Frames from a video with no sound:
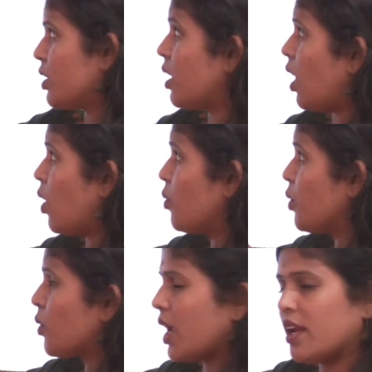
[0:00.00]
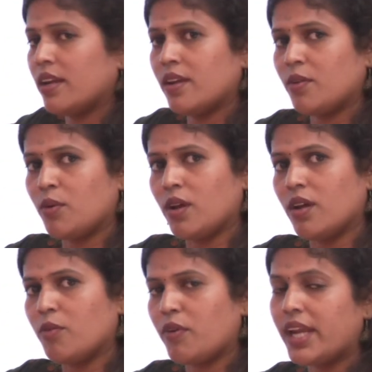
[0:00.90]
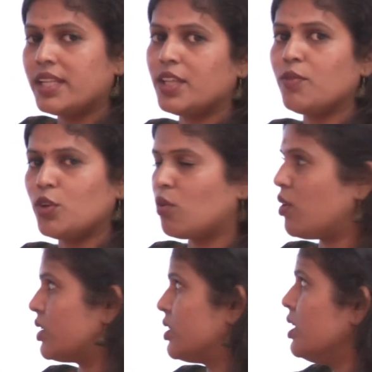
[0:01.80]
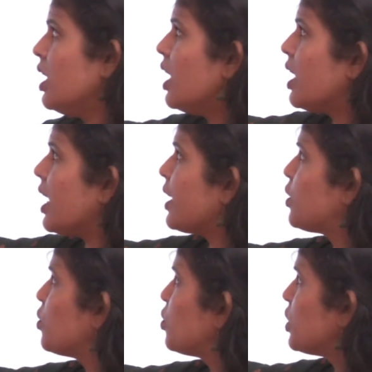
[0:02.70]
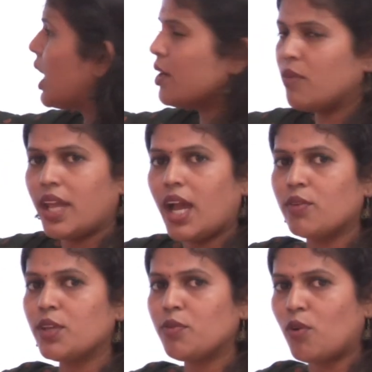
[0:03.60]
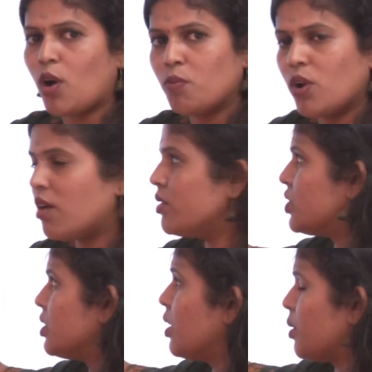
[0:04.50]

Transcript: how you can find the window function. Like, to do that, we have the formula which